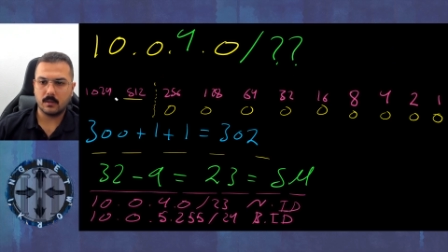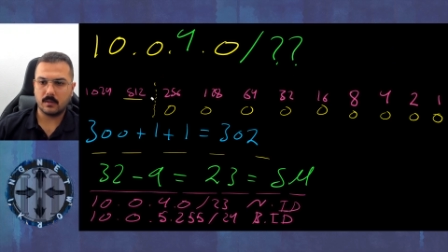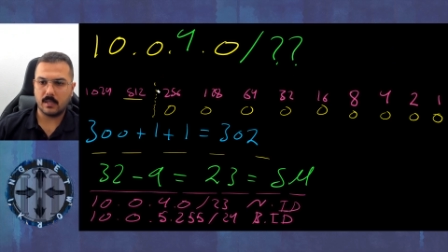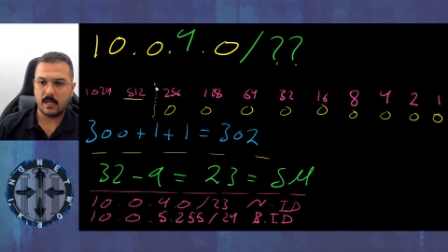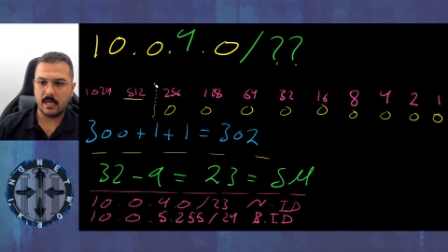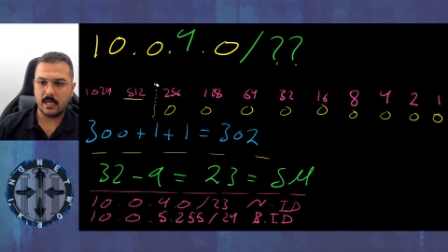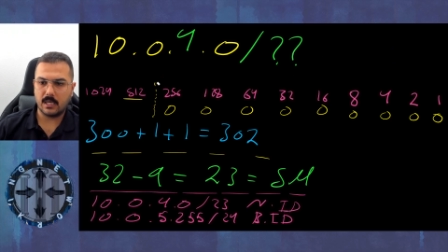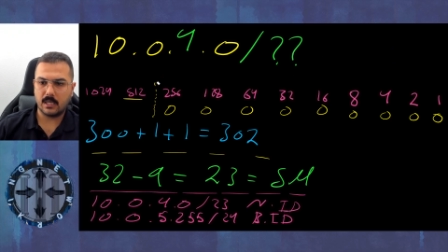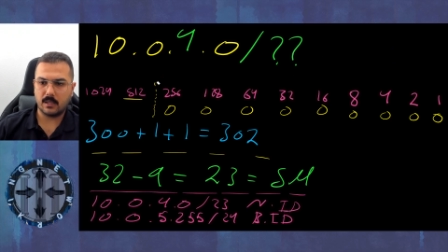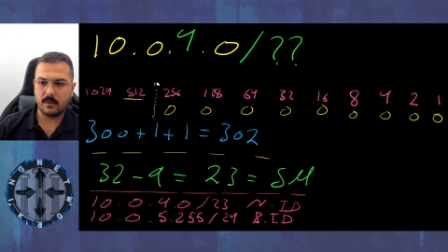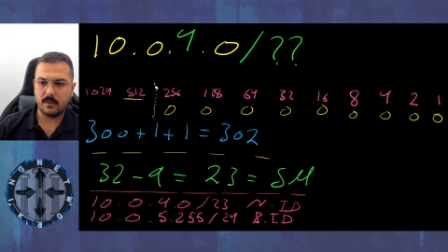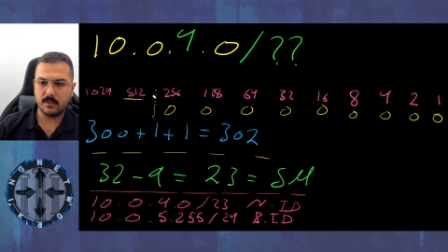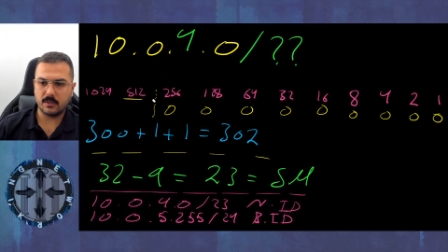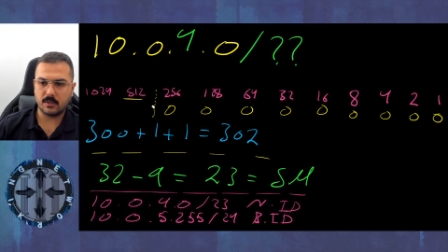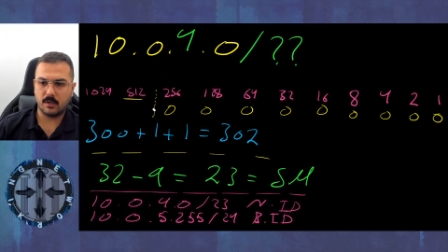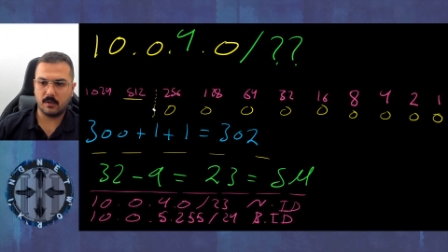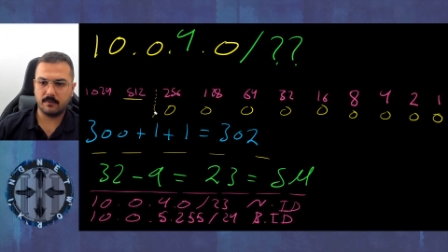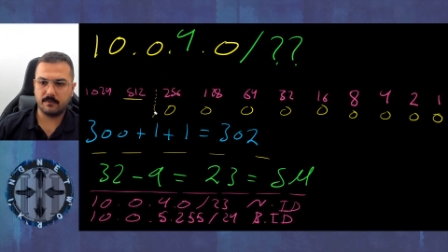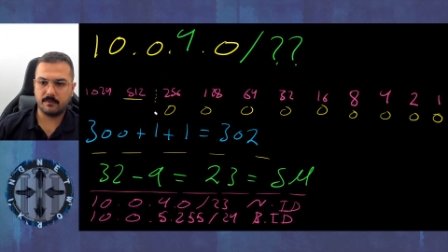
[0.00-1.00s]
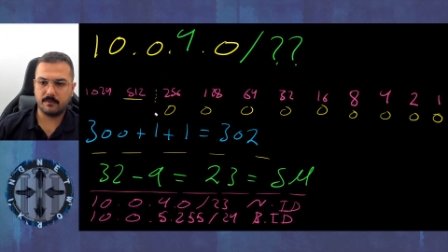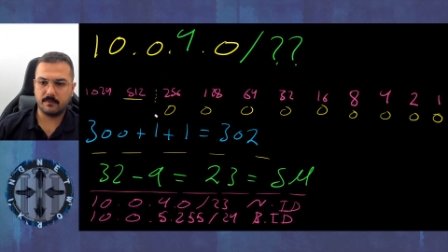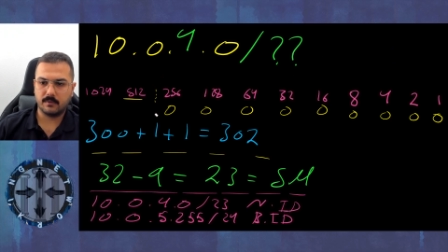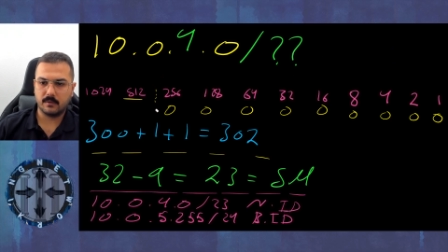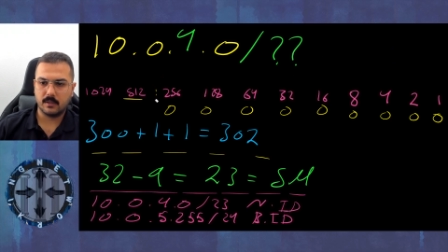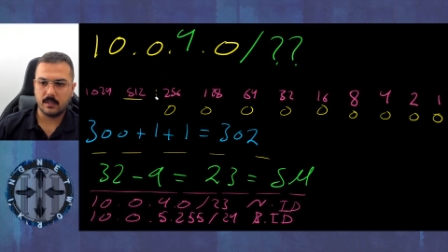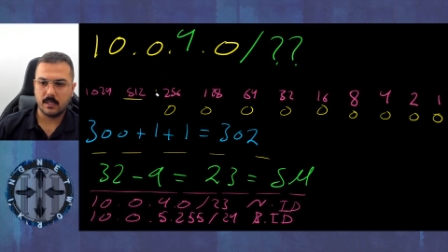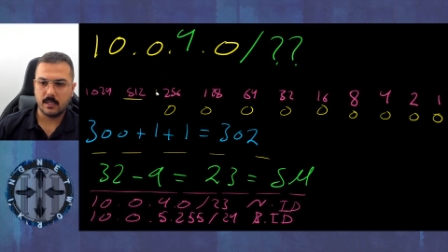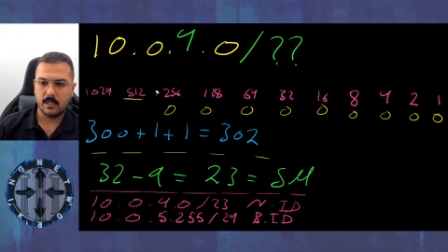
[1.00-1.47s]
Take this off.
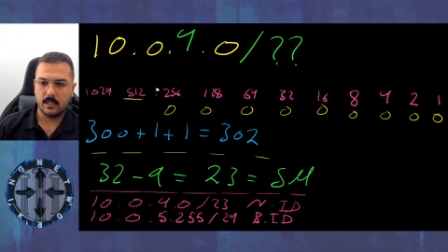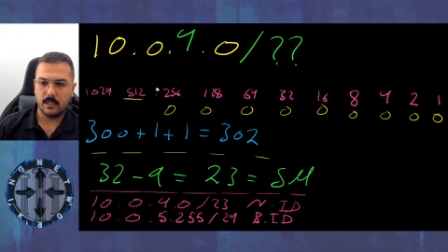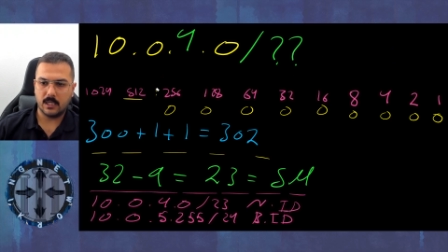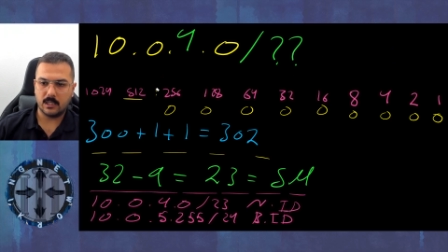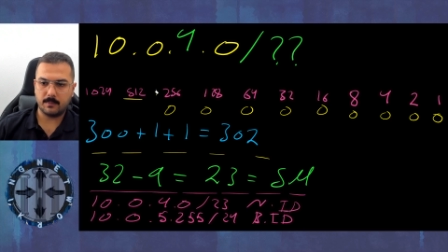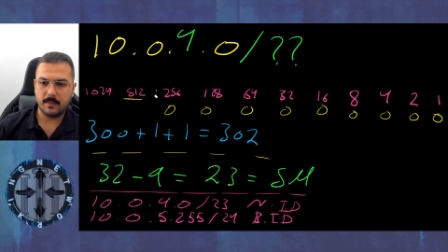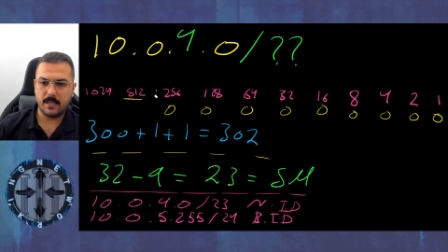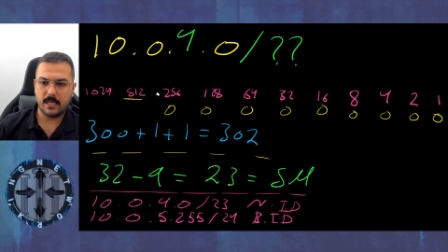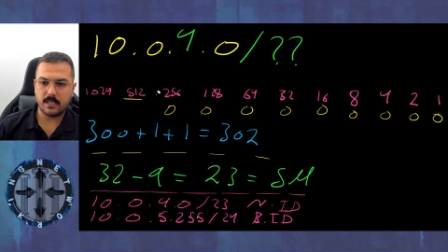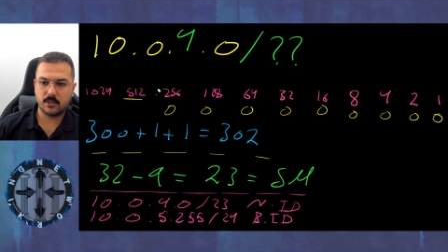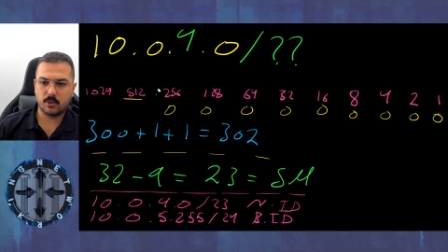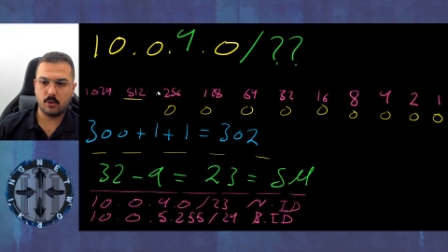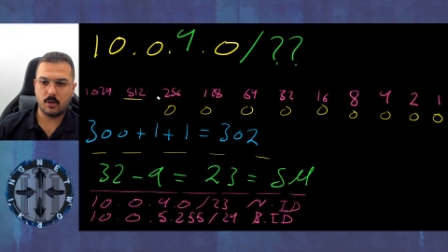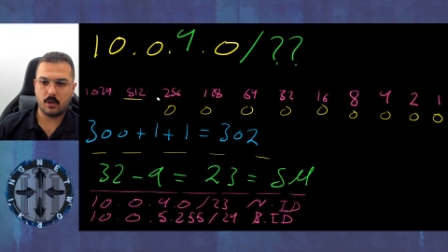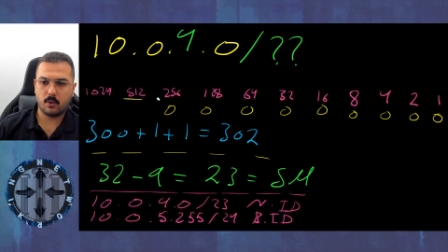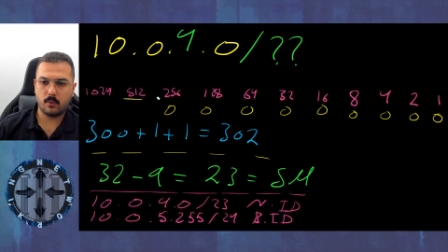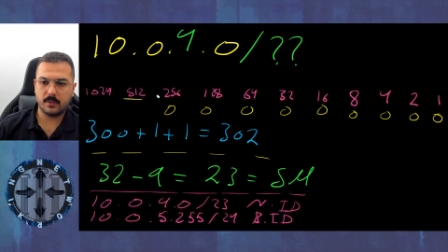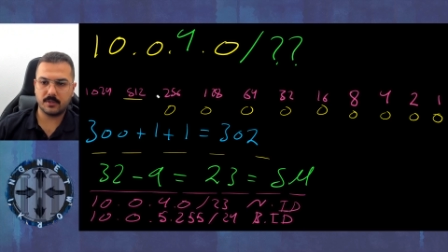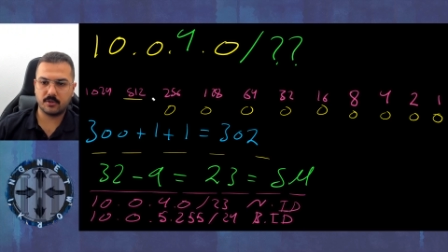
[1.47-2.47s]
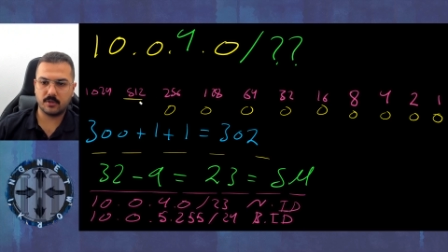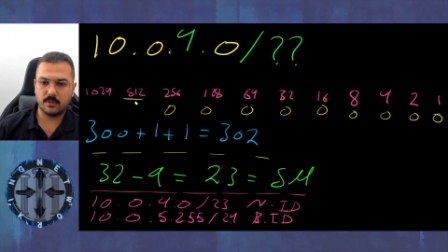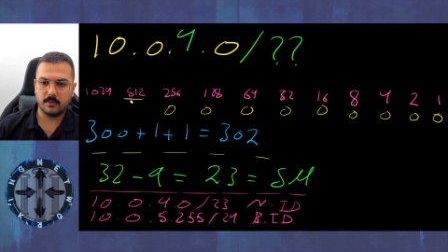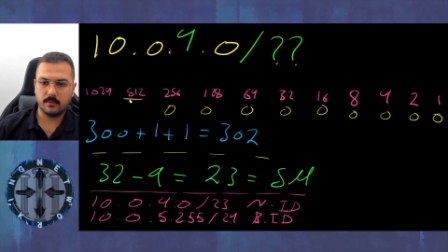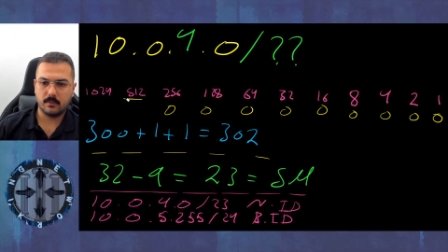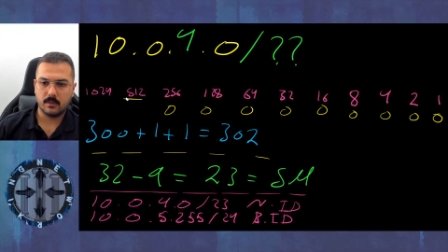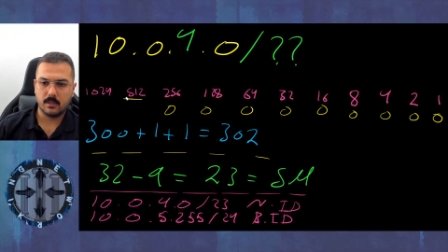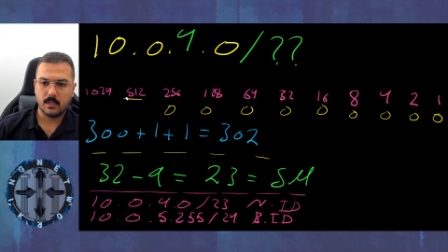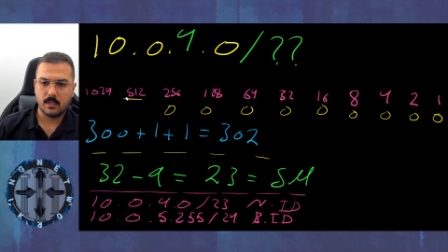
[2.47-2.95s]
Let me ask you a
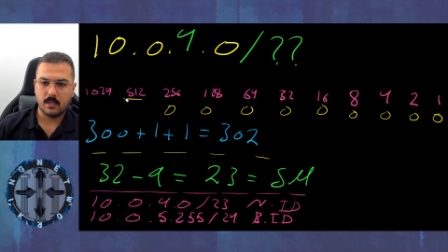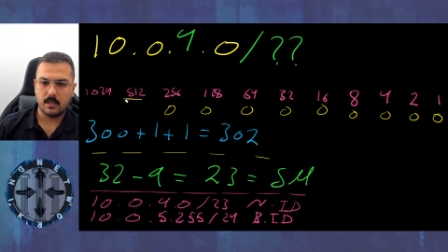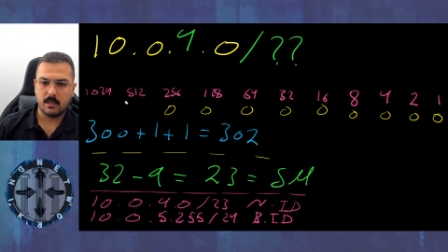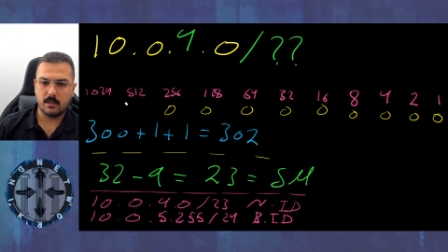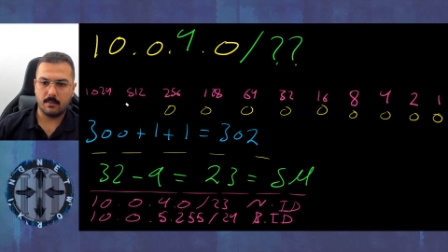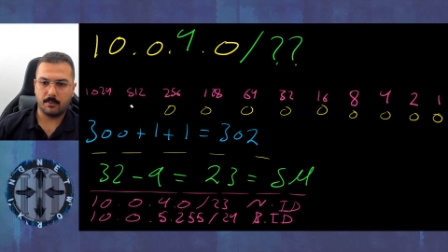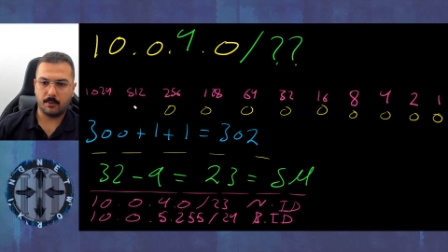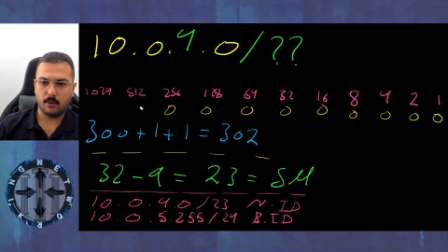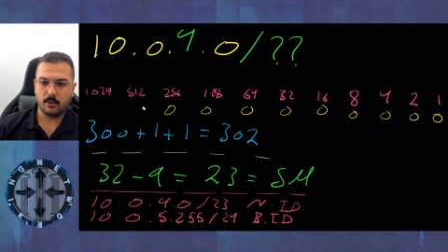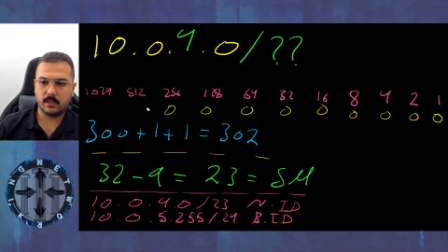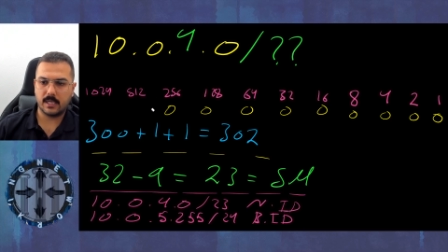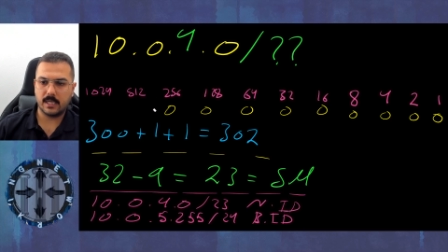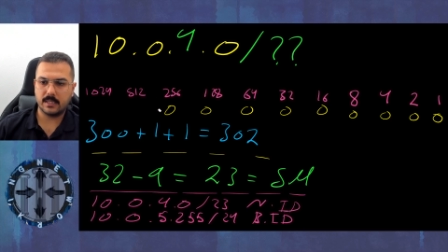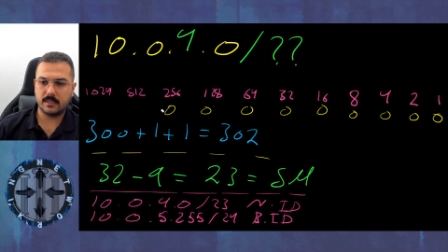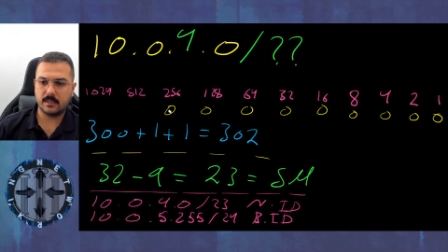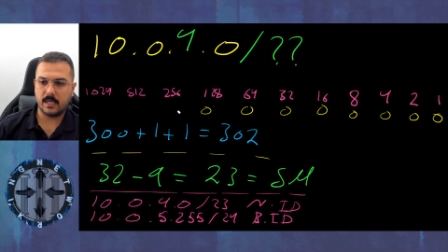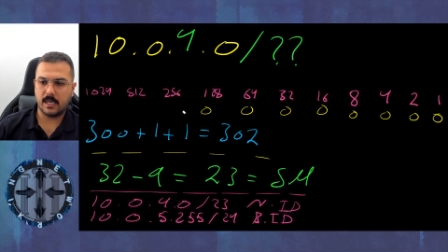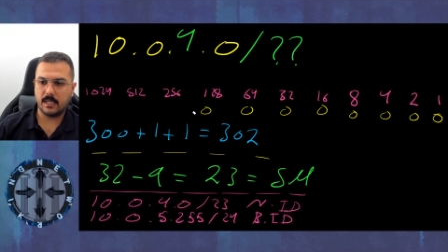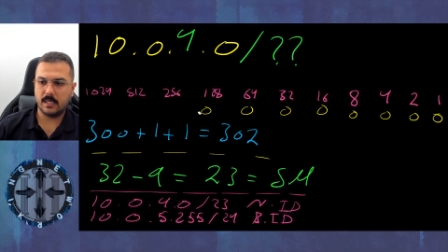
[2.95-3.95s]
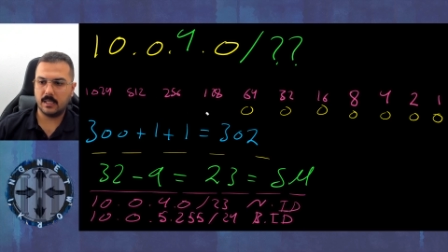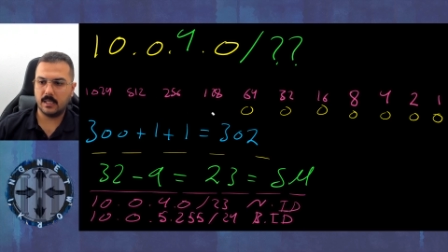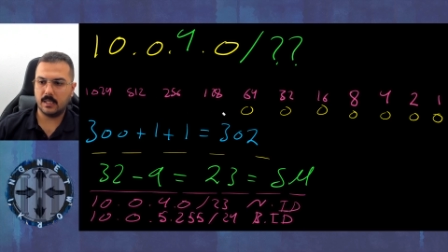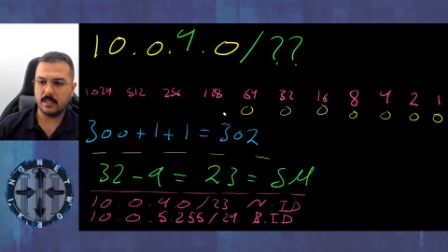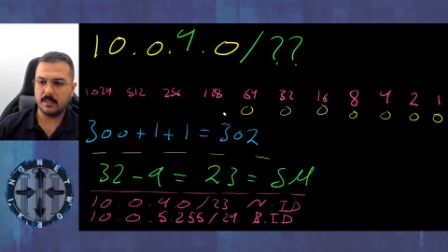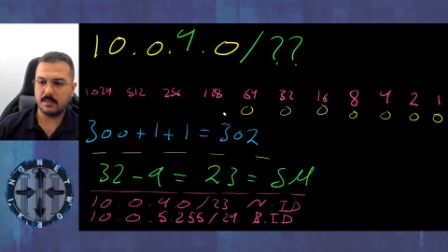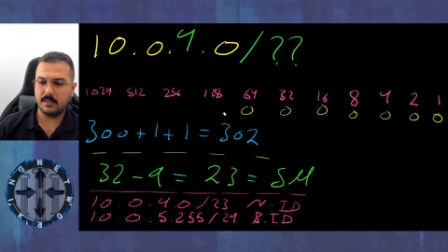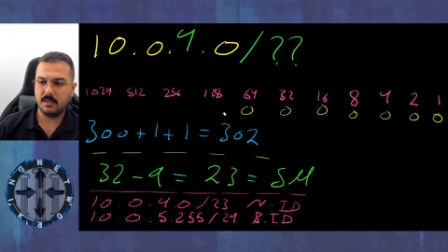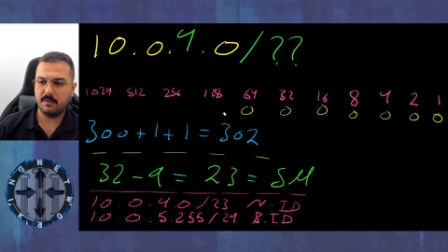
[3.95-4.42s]
question. The broadcast ID
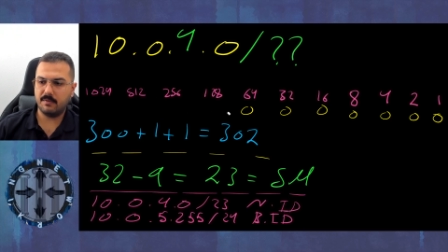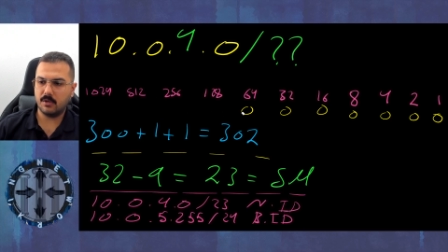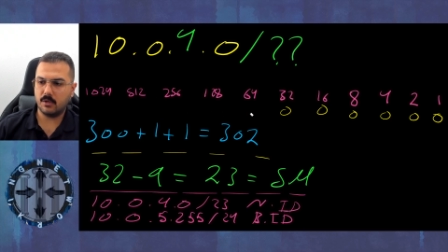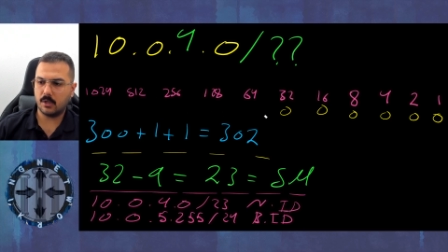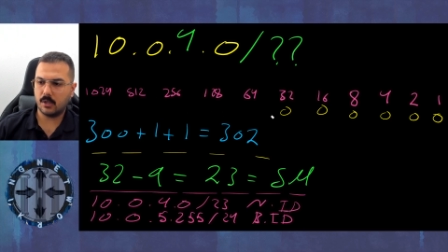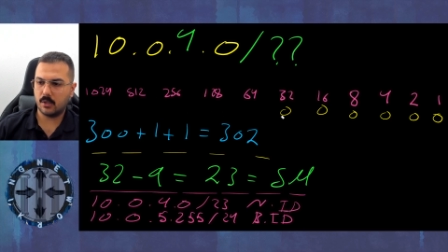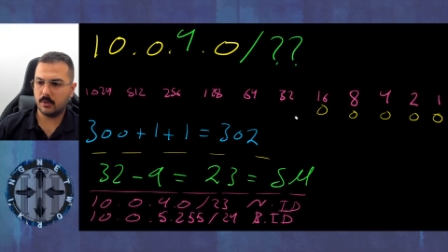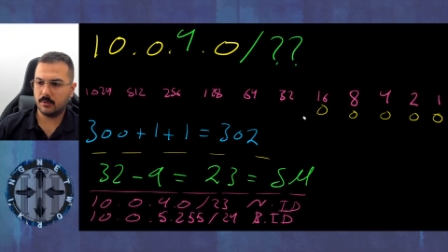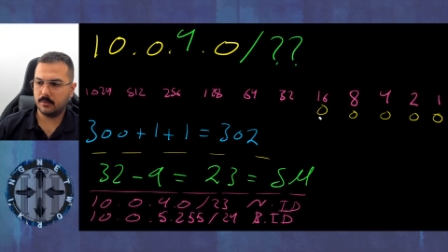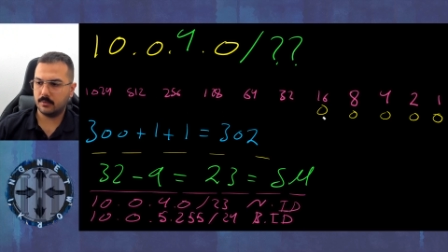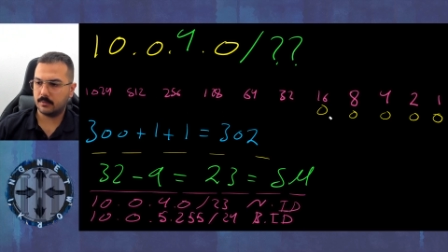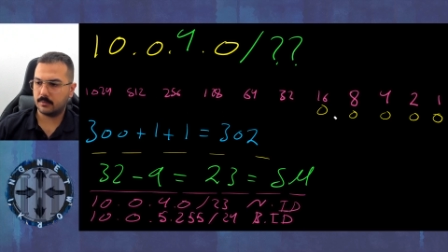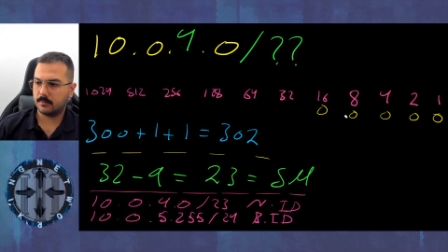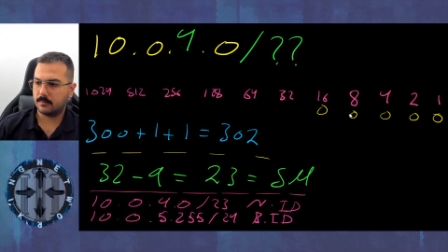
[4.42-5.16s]
is even or odd?